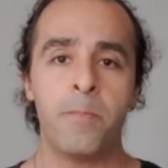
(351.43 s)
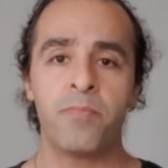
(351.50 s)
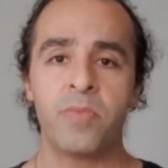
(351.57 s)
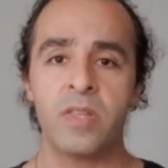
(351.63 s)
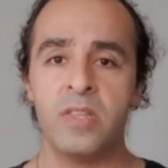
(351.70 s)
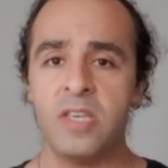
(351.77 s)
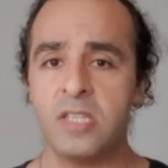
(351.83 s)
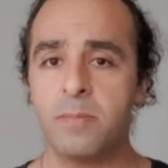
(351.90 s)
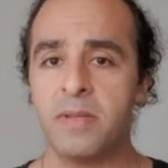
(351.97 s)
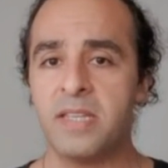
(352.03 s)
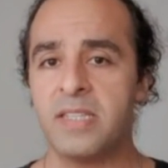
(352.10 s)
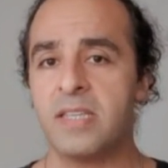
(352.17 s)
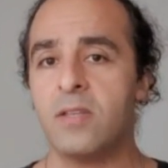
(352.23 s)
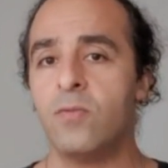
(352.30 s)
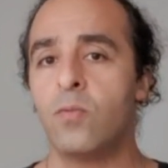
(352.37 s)
this
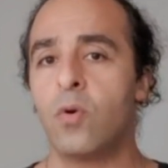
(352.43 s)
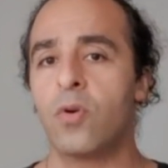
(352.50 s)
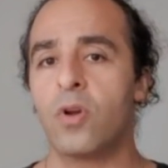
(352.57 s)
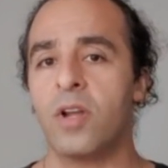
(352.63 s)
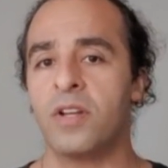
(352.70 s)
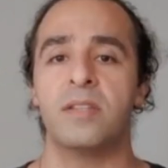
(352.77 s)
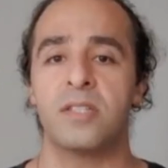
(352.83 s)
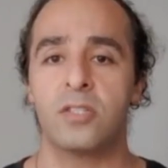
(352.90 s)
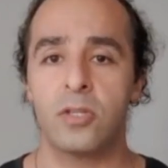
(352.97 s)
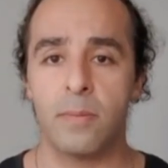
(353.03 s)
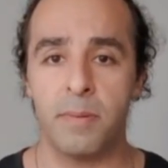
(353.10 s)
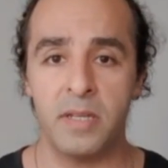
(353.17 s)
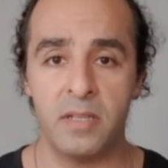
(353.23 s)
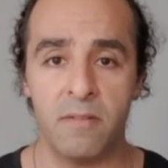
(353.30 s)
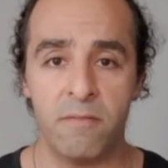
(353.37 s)
medicine works on
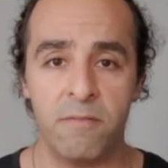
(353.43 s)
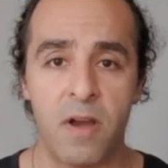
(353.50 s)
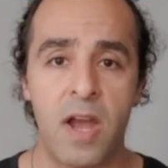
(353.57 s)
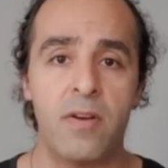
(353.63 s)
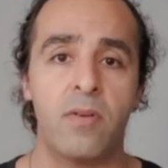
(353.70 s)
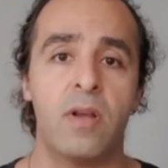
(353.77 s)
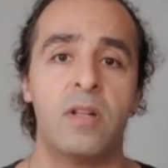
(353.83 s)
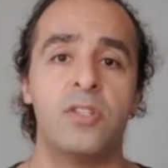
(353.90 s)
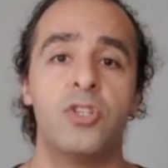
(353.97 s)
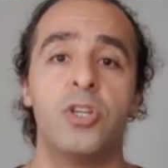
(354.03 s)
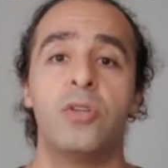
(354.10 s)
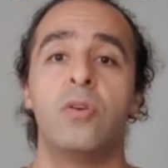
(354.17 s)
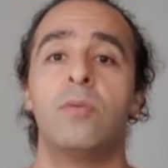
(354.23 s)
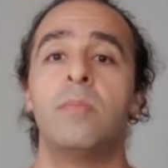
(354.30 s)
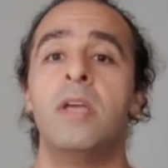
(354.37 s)
stopping the viral
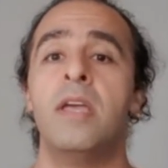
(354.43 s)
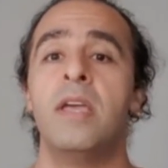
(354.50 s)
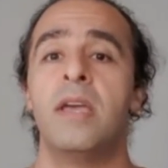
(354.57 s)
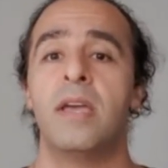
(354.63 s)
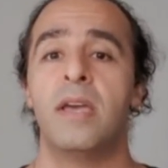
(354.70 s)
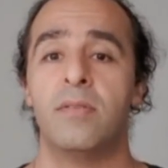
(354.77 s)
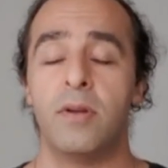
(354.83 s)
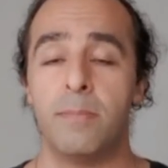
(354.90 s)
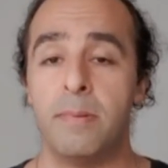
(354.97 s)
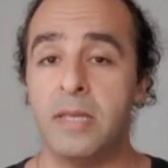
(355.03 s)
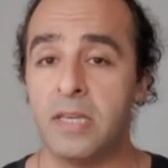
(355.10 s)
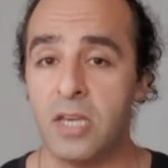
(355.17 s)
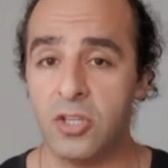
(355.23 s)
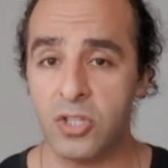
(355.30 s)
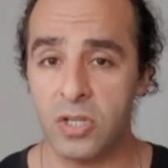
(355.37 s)
genome
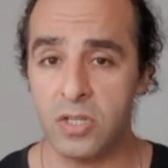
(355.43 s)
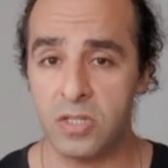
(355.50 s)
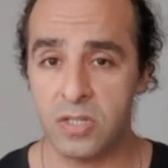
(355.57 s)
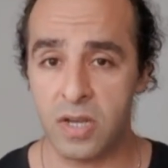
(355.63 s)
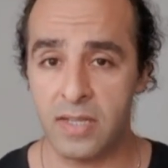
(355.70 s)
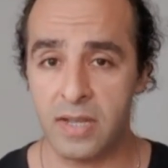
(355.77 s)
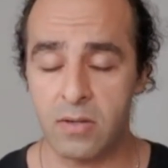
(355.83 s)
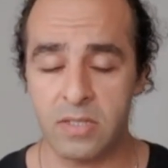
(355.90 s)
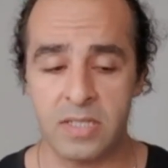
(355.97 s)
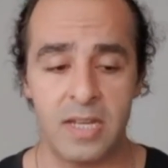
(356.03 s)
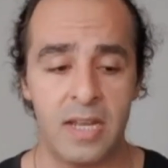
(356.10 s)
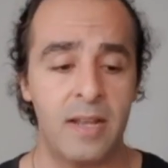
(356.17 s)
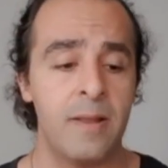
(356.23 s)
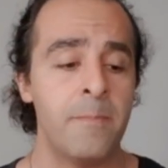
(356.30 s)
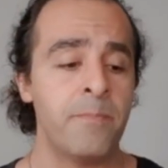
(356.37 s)
replication inside our
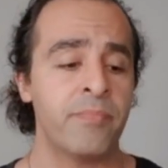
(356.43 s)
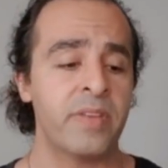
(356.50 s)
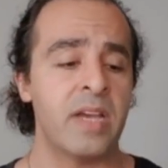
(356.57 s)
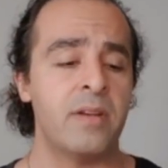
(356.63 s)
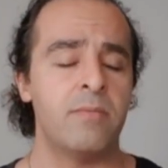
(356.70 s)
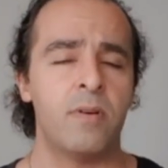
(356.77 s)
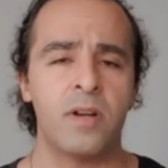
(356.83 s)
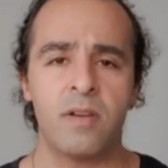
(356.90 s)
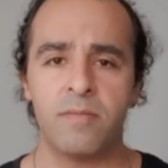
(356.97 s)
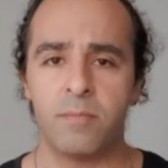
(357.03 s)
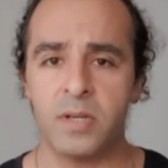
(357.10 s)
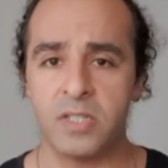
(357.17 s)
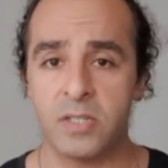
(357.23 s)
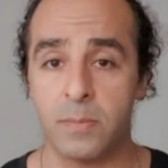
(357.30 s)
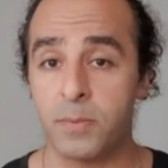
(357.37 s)
cell, and one of my
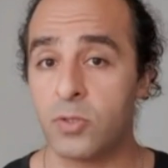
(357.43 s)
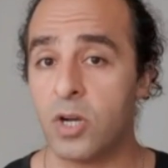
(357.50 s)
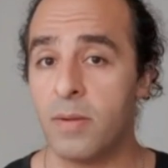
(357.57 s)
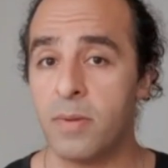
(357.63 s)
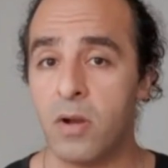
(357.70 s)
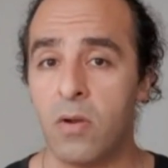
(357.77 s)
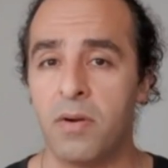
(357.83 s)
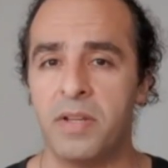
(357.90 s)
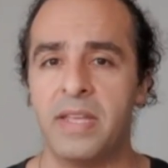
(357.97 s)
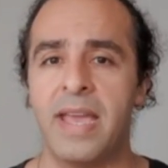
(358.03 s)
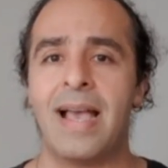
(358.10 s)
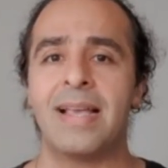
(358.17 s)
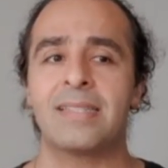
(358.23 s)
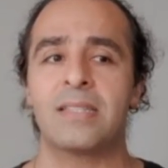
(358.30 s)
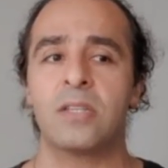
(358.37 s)
subscribers already
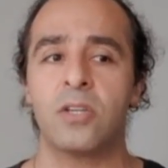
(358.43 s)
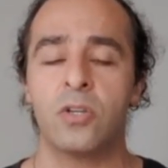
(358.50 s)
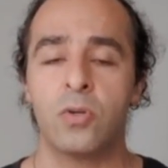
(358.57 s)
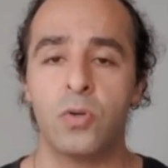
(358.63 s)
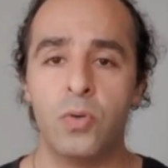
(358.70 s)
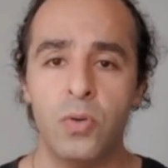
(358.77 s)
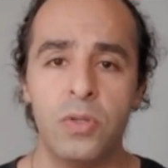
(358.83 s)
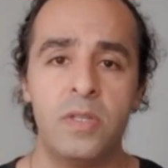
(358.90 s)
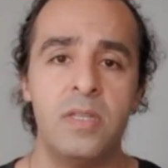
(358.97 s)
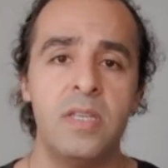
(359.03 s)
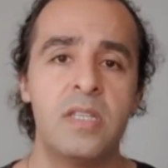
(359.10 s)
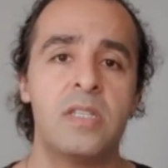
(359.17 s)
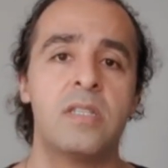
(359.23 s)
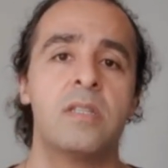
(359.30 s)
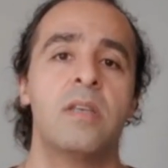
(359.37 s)
asked, could
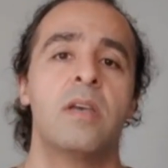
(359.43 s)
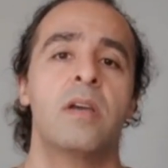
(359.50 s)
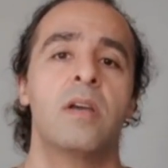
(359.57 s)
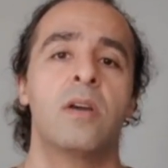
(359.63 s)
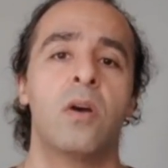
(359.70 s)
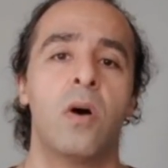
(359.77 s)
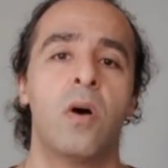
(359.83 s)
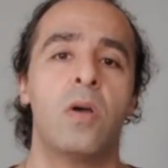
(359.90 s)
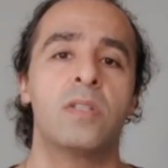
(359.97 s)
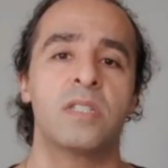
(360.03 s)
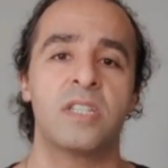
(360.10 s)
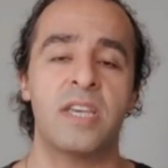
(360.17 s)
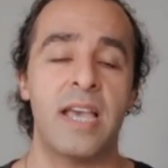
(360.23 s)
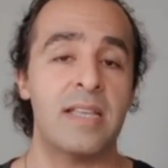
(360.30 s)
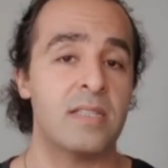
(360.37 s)
this cause
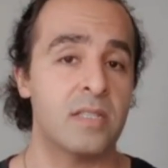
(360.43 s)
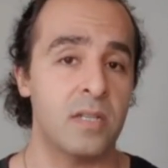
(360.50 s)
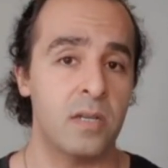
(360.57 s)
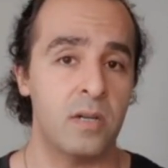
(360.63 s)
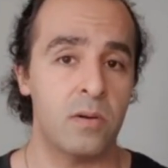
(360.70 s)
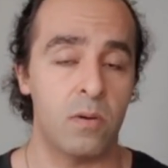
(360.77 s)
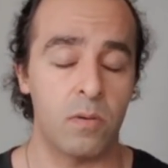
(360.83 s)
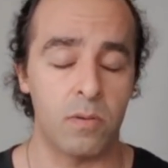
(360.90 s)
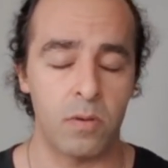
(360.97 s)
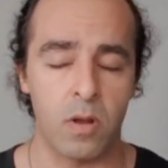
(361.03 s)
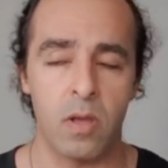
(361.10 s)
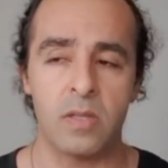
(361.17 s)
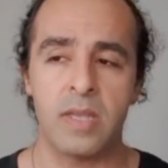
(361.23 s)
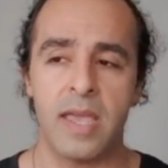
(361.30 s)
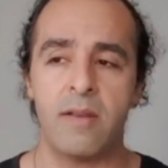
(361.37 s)
cancer or
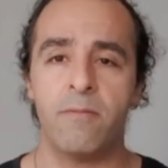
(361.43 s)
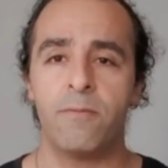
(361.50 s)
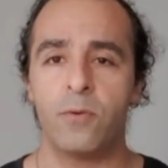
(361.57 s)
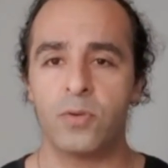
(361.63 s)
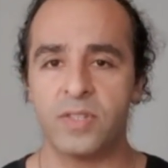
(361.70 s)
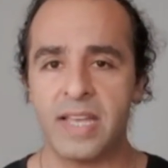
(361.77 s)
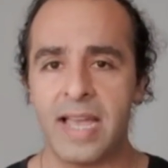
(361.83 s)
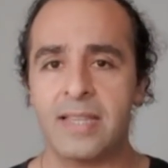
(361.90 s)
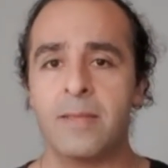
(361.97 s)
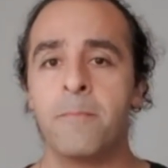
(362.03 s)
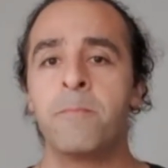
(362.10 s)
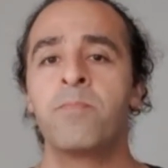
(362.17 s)
not? And for that,